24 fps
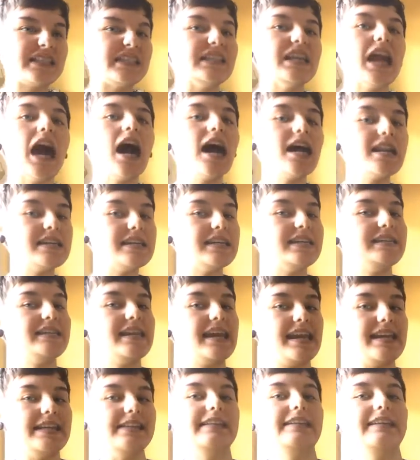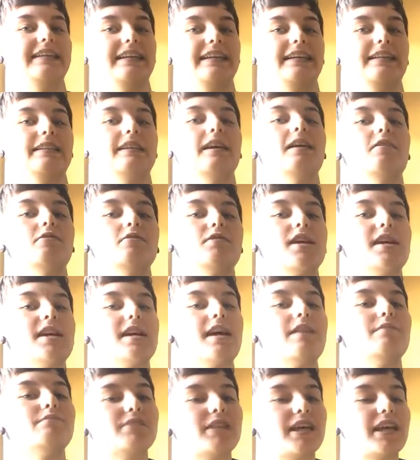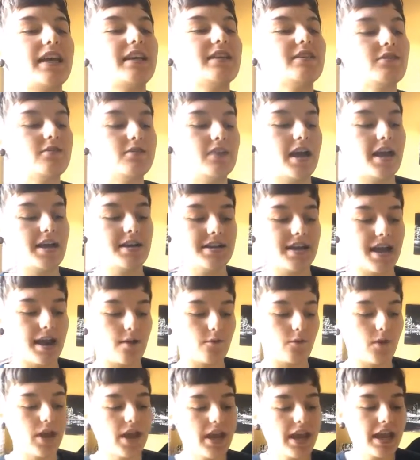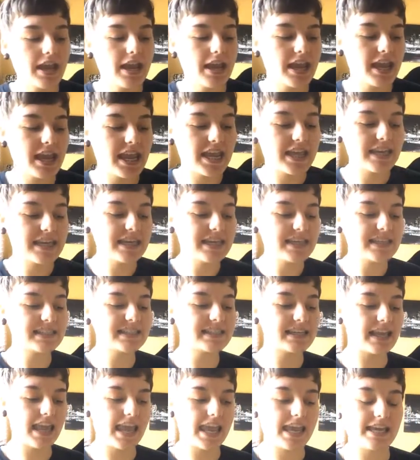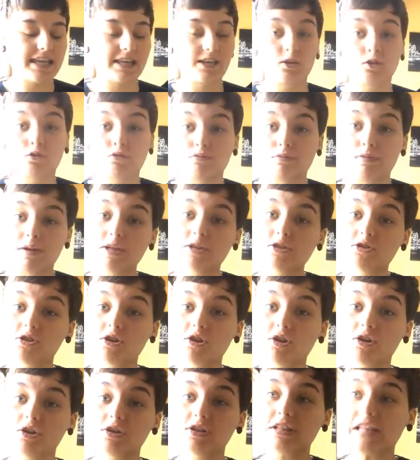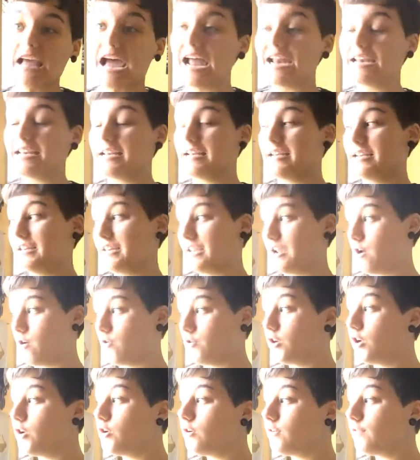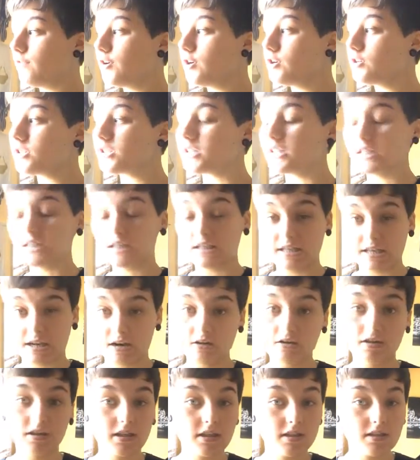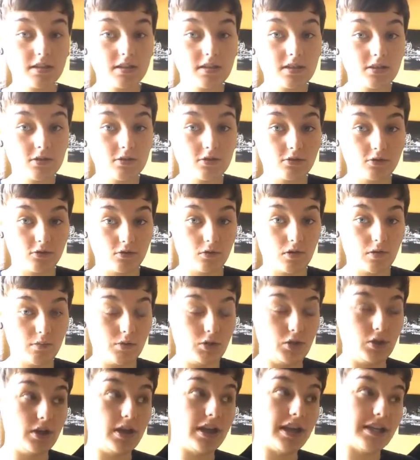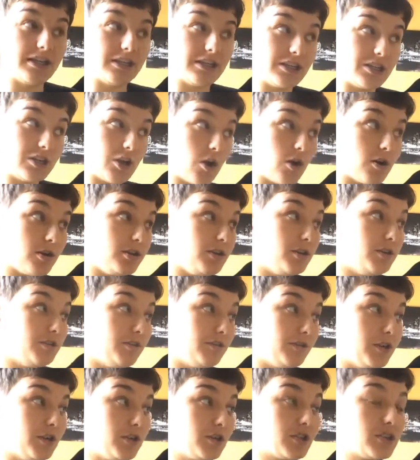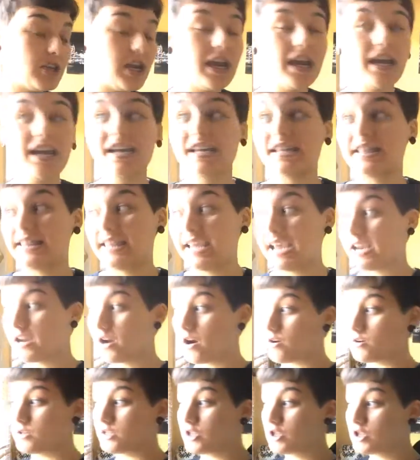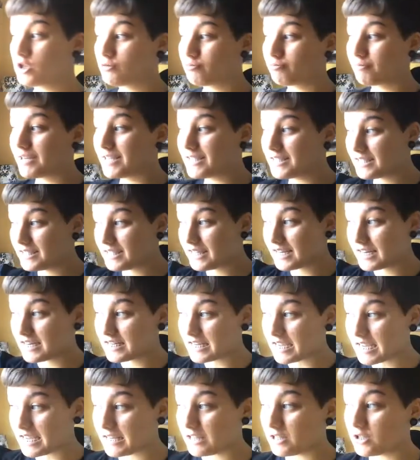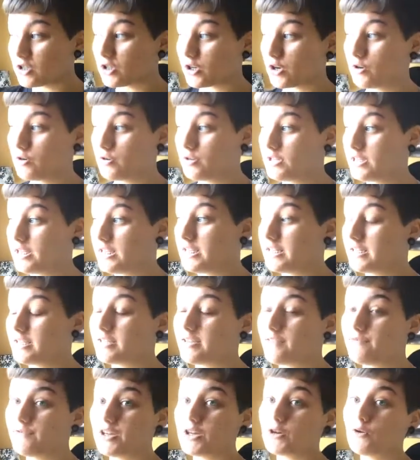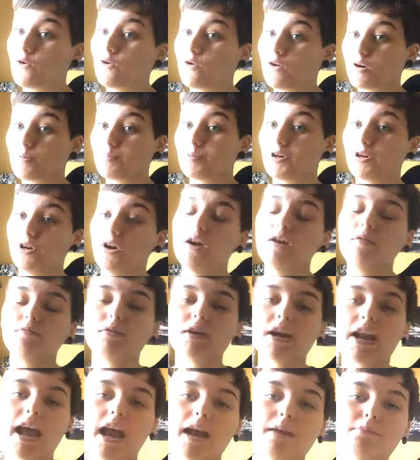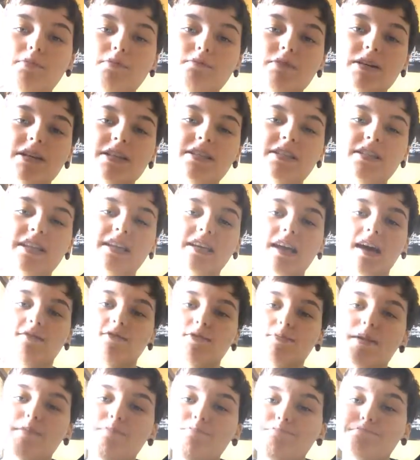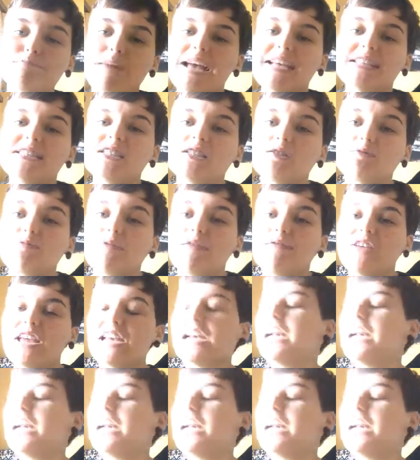not an alien, okay? I'm telling you that now. It is a creature that in their universe, they're considered normal, and in our universe, they are twisted and turned into something horrible. What happened was the government messed with